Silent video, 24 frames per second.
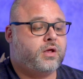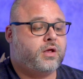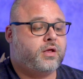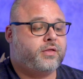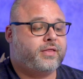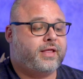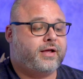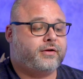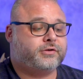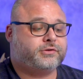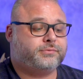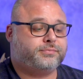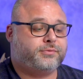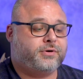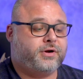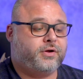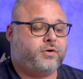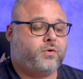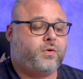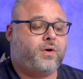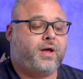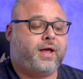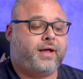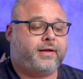That was pretty
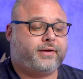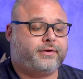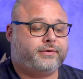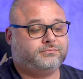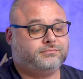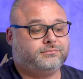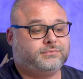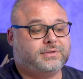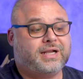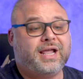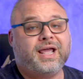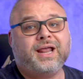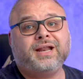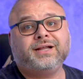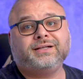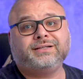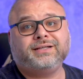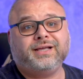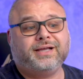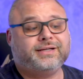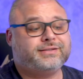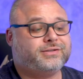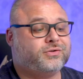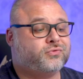quick. And it
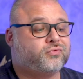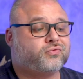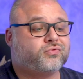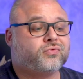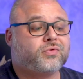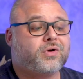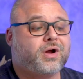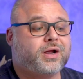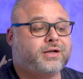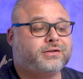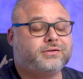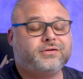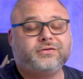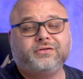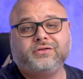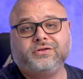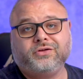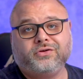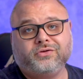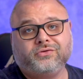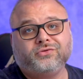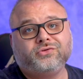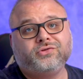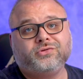takes it right to the
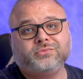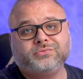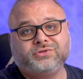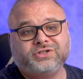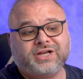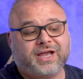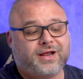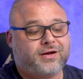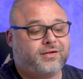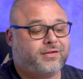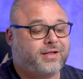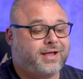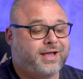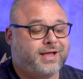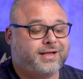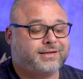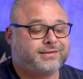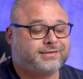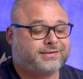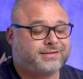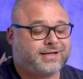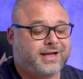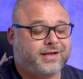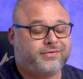YouTube channel
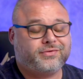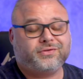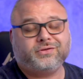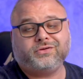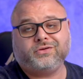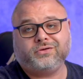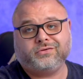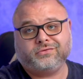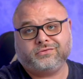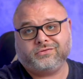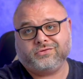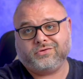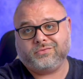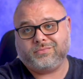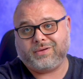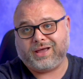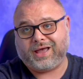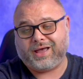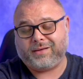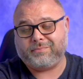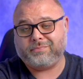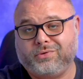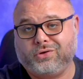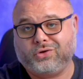inside the YouTube
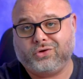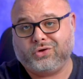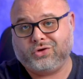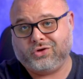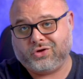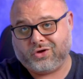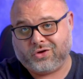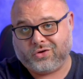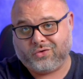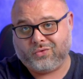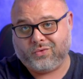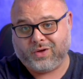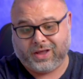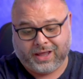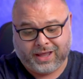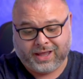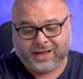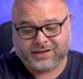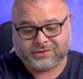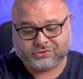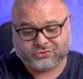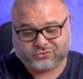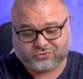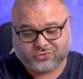app. Go
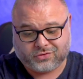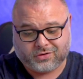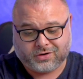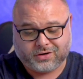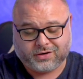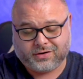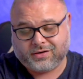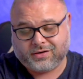Android.